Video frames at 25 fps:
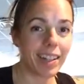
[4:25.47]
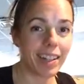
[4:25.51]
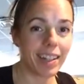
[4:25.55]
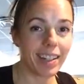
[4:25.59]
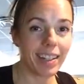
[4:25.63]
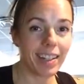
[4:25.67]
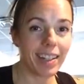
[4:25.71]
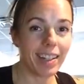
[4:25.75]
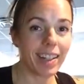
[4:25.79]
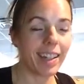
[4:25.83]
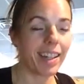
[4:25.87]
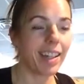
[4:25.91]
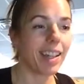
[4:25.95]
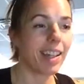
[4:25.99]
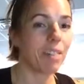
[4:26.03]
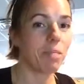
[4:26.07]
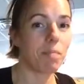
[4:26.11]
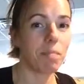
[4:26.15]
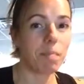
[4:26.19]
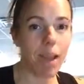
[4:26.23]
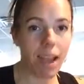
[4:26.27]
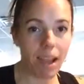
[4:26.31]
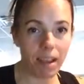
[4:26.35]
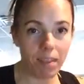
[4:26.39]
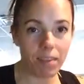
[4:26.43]
it.
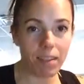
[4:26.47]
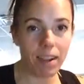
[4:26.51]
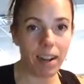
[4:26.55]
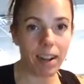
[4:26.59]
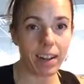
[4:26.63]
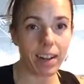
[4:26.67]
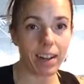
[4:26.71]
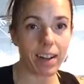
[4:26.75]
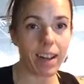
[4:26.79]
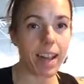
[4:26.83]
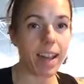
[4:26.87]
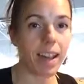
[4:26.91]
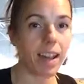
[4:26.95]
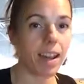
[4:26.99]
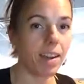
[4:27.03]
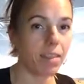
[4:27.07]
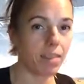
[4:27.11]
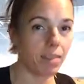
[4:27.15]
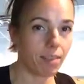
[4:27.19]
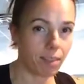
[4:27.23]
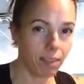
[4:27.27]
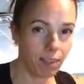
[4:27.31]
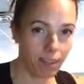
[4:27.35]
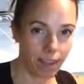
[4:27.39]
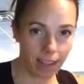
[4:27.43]
It backfired
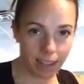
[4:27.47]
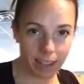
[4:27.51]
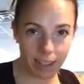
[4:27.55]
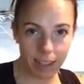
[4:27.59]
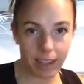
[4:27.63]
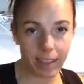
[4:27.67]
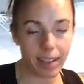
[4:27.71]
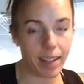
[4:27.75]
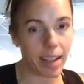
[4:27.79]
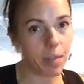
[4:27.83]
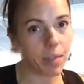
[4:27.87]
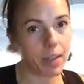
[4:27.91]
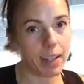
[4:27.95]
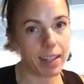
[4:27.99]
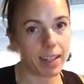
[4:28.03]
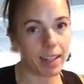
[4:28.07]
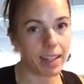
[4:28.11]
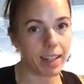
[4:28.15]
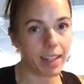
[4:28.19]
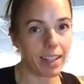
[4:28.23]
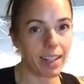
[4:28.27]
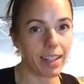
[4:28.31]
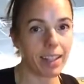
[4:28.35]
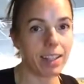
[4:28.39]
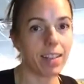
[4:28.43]
every single time I did
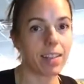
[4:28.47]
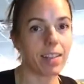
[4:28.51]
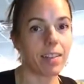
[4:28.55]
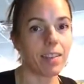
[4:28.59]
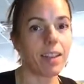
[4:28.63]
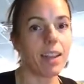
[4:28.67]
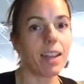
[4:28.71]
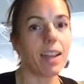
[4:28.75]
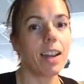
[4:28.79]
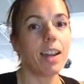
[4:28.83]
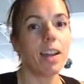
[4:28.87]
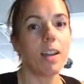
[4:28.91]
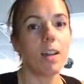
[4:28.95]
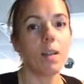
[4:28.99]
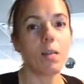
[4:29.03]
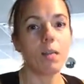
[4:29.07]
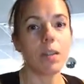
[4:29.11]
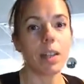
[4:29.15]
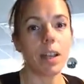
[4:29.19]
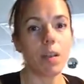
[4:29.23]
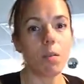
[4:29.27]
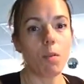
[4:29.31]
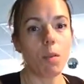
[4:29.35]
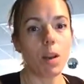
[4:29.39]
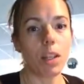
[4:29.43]
it. So when
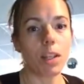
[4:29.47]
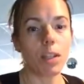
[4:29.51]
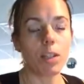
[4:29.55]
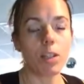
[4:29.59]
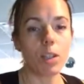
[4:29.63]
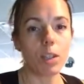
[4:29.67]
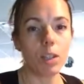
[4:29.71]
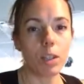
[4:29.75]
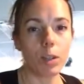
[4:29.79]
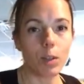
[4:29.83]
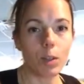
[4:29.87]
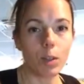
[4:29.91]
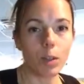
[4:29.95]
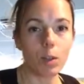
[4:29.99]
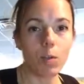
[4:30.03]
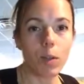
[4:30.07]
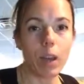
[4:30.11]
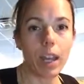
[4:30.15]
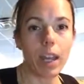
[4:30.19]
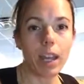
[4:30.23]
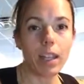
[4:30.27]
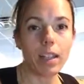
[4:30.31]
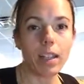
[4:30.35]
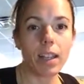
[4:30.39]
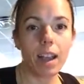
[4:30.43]
I wanted to lose
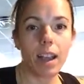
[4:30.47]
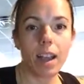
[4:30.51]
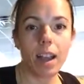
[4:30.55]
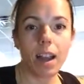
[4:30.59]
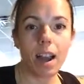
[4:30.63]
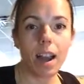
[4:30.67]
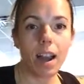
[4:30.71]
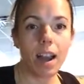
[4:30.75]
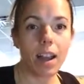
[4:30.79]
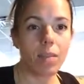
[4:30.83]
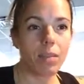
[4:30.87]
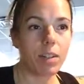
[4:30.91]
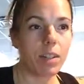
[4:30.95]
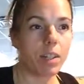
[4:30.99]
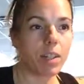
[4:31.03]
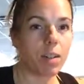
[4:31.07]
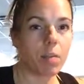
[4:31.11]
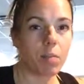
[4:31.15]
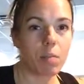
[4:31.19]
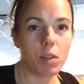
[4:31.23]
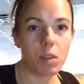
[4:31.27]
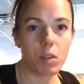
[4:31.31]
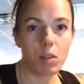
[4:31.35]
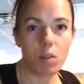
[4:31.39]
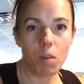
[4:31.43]
weight, I would
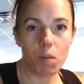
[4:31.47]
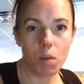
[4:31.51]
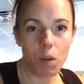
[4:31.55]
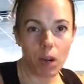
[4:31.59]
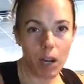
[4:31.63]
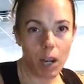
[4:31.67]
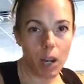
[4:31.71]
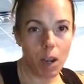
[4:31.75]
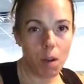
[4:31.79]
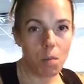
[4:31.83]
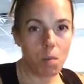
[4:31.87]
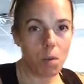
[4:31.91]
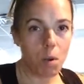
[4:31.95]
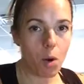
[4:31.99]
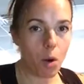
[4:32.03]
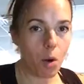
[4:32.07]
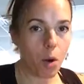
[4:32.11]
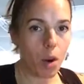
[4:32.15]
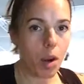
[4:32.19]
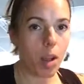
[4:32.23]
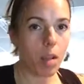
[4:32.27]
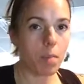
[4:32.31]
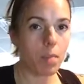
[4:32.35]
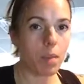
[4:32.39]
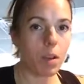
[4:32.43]
jump into a workout program. I'd be